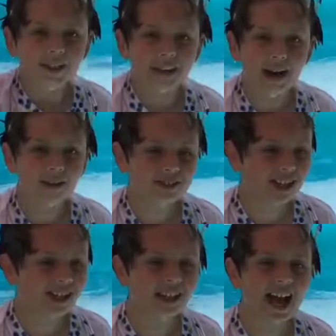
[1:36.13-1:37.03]
That was the
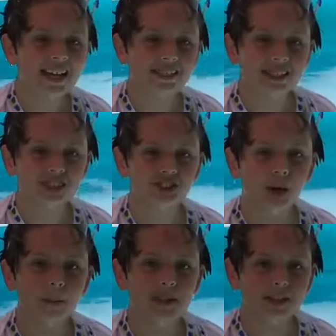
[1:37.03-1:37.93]
classic
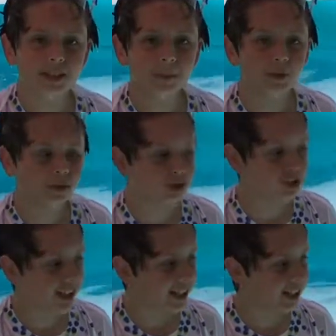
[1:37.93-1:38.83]
jump into the pool trick.